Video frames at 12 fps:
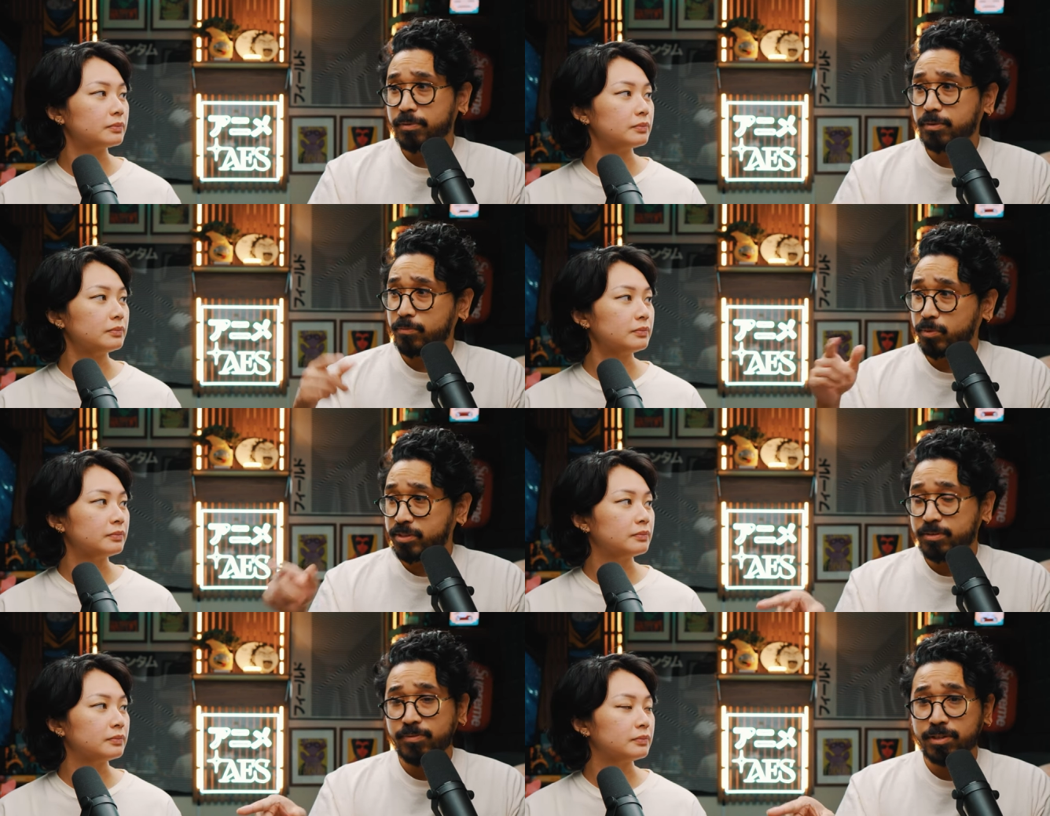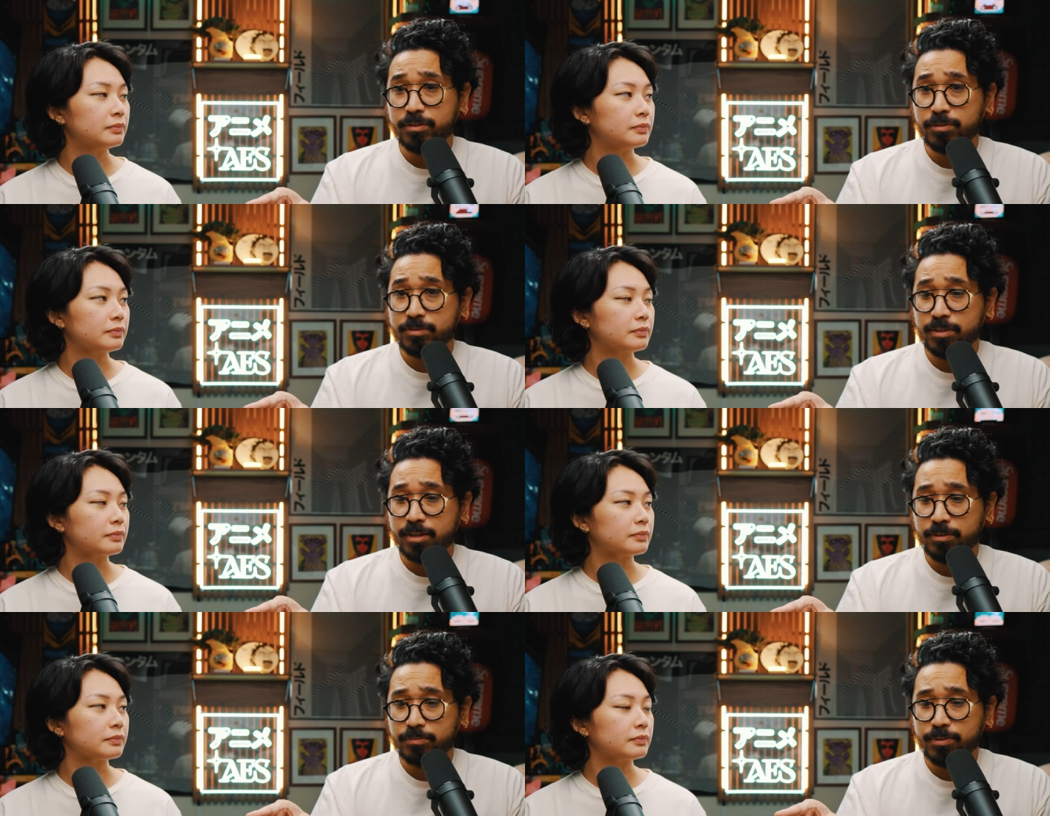Speaker 1: once the veil goes
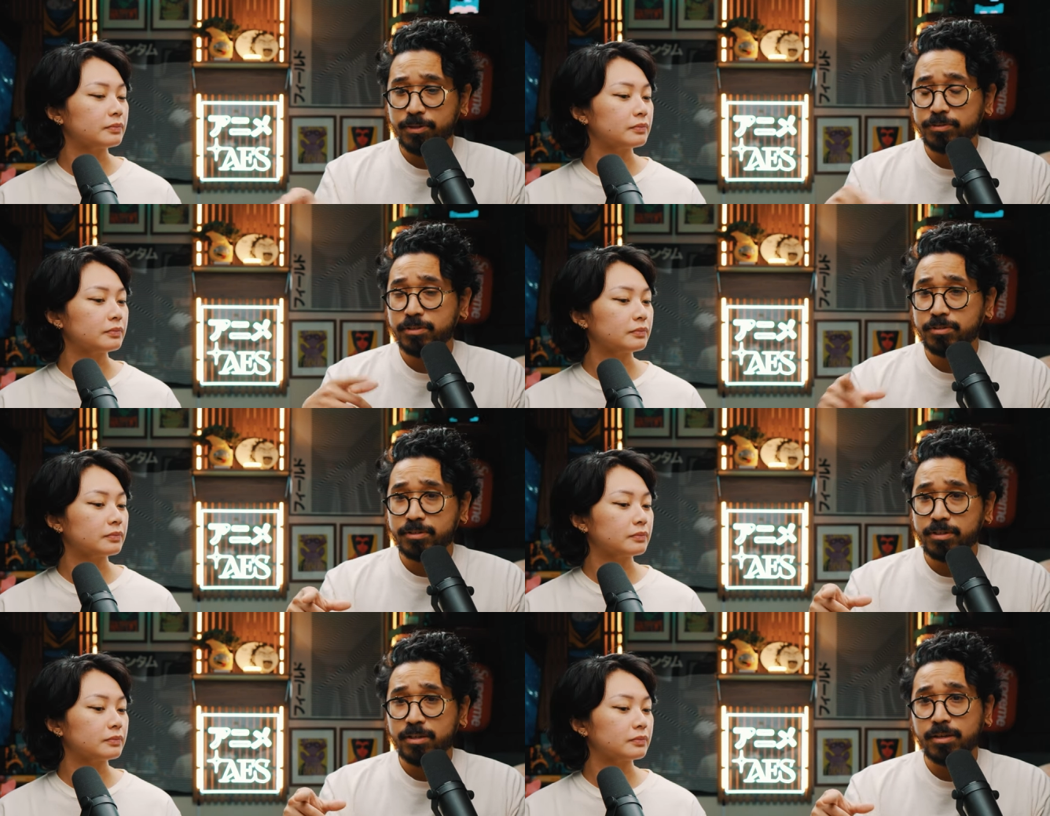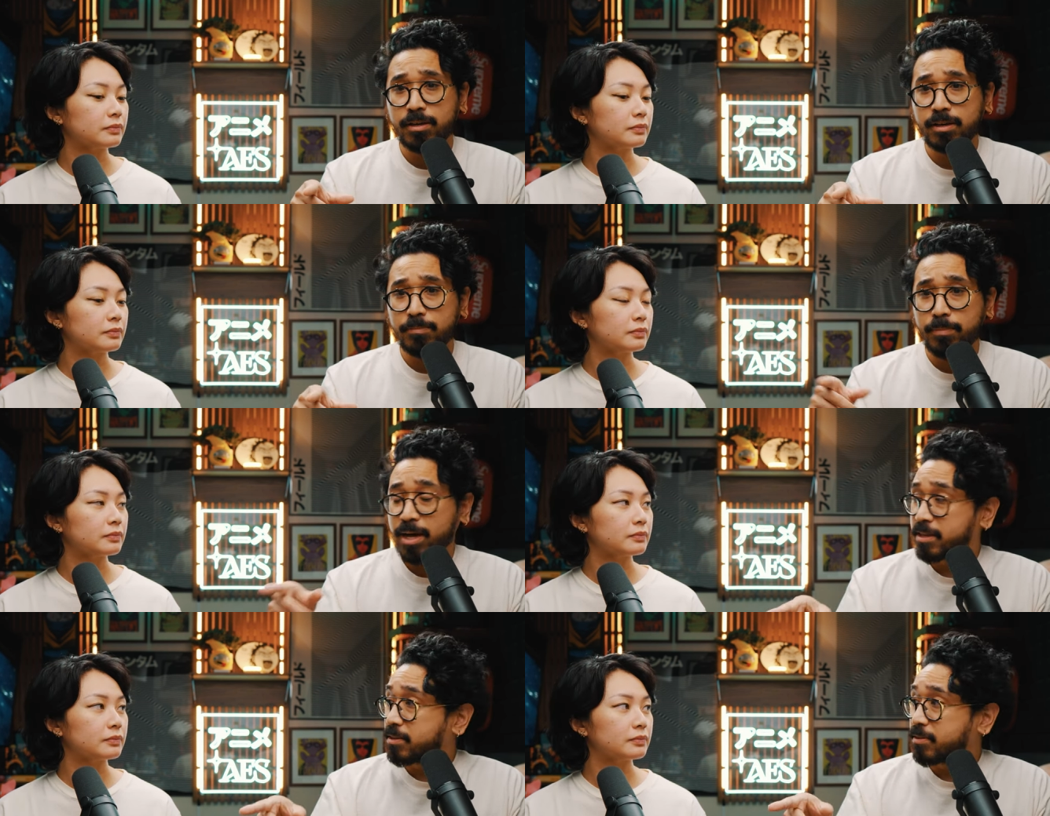down, we also see uh,
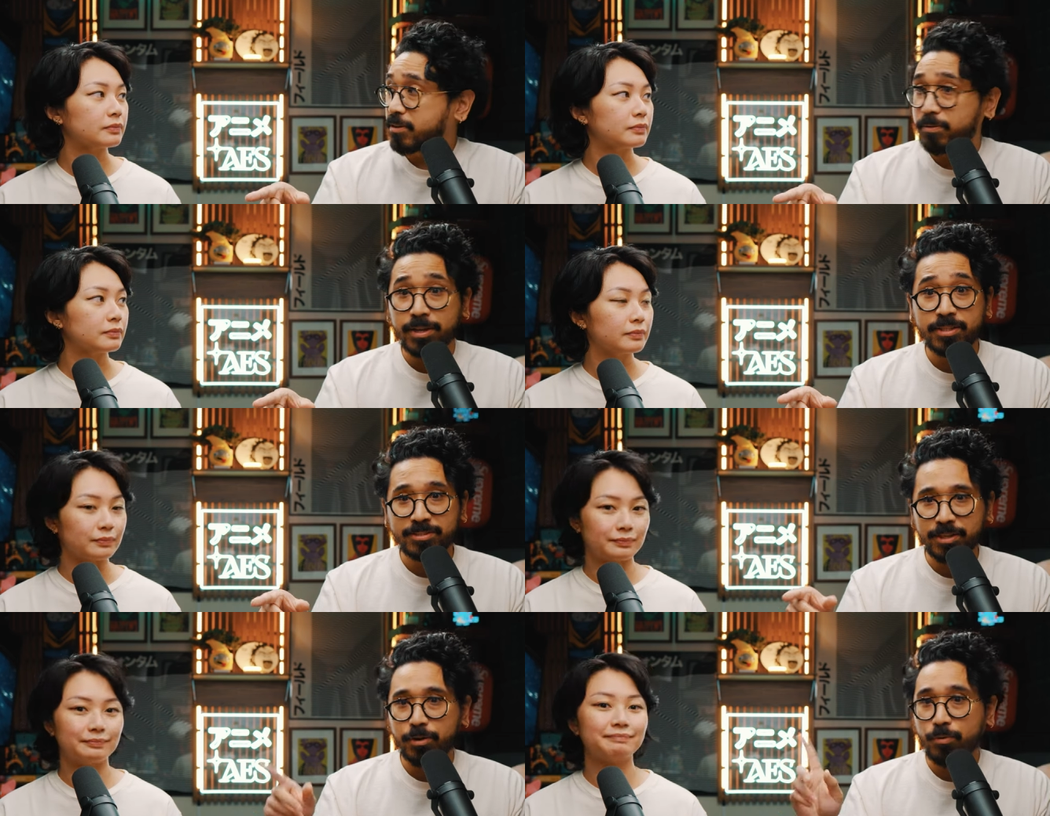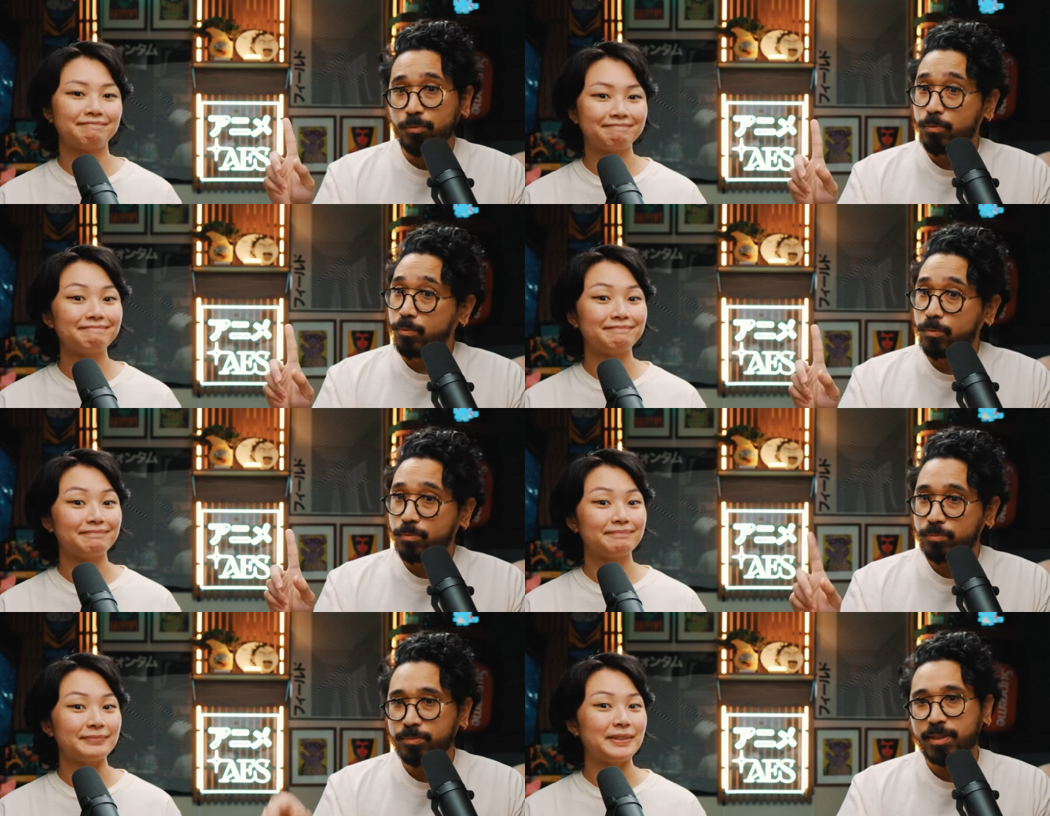Mahito, and he's like, "Oh,
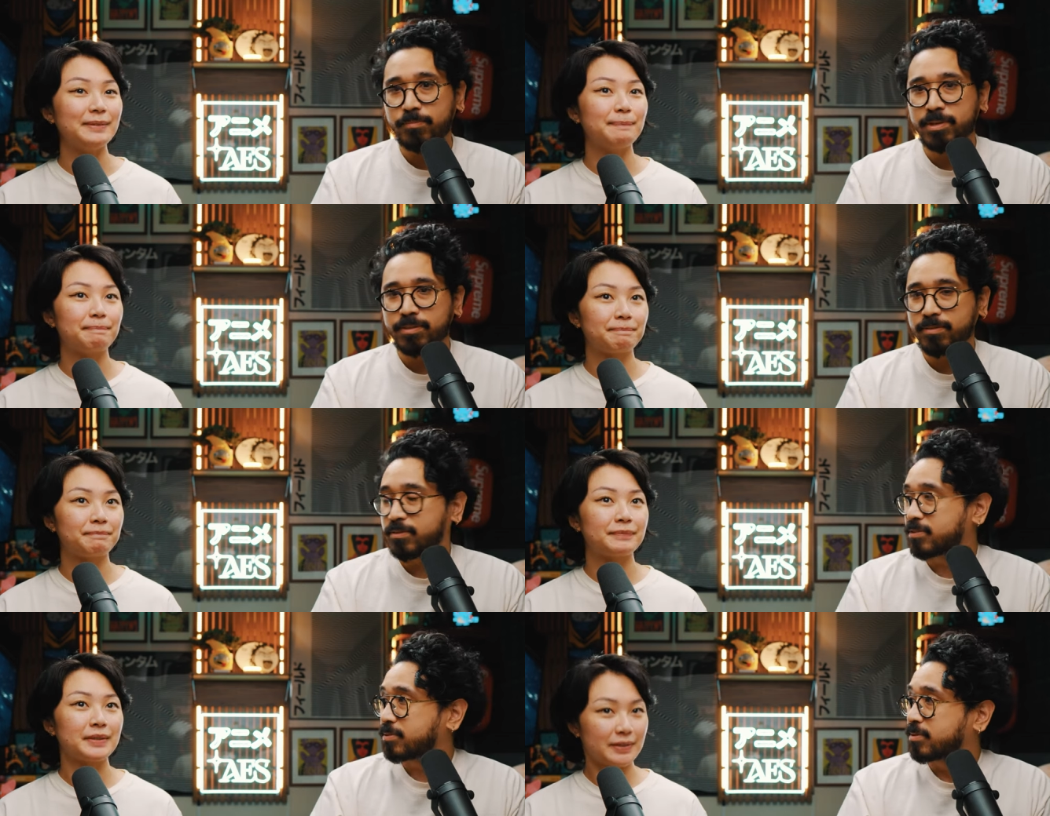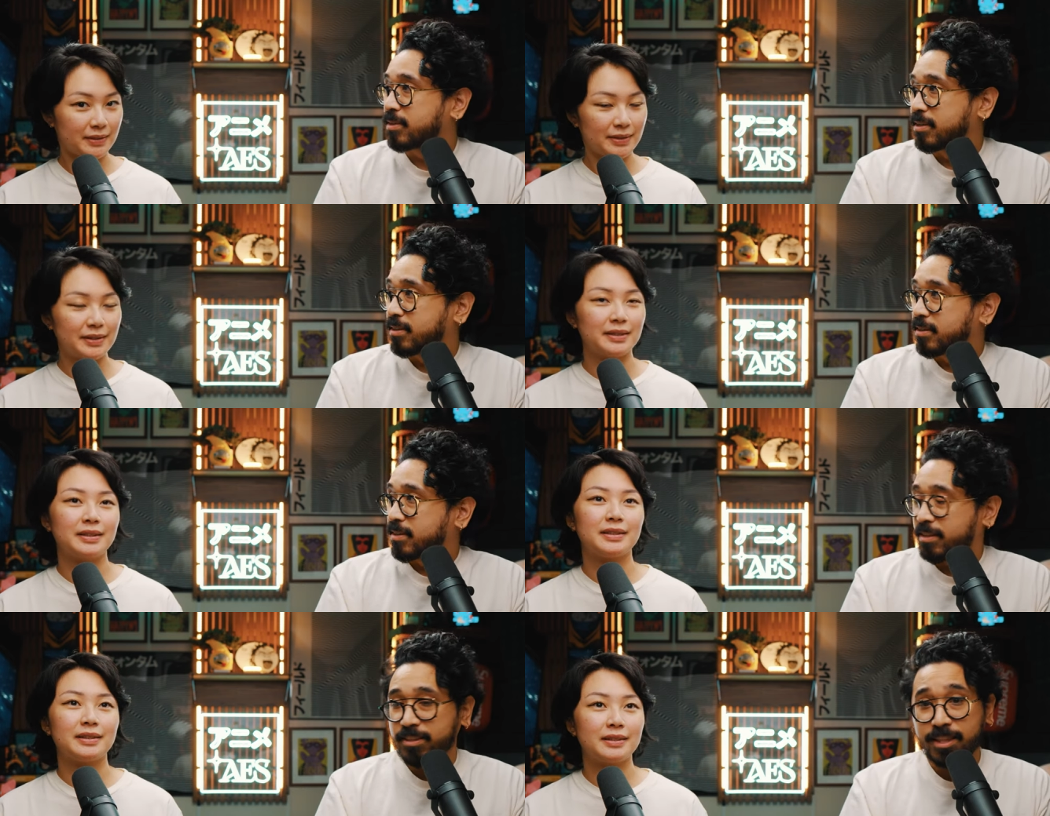that yep. means they're
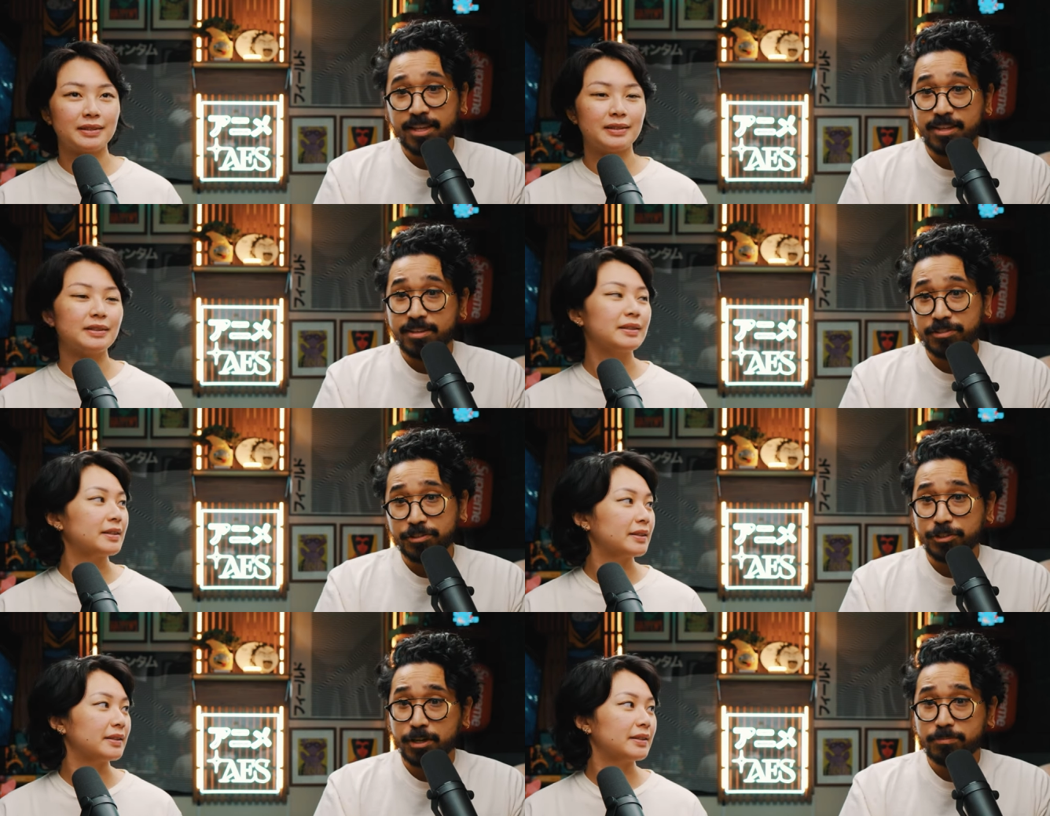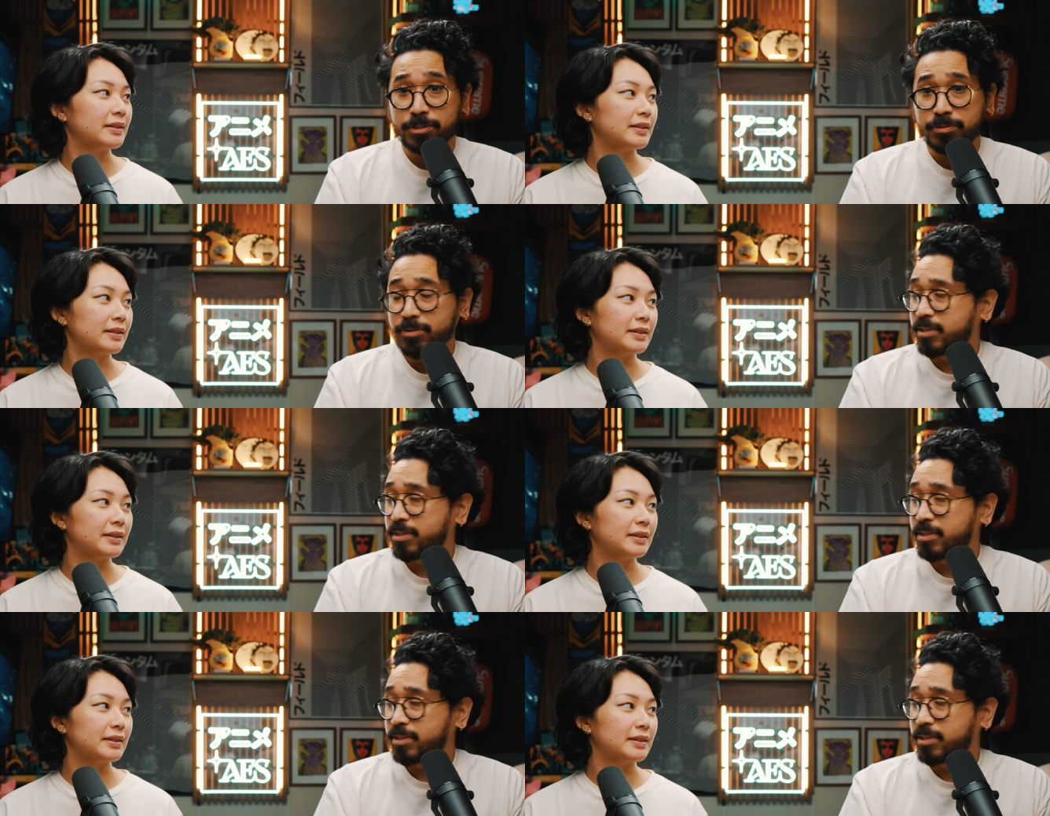that he has a job to do. I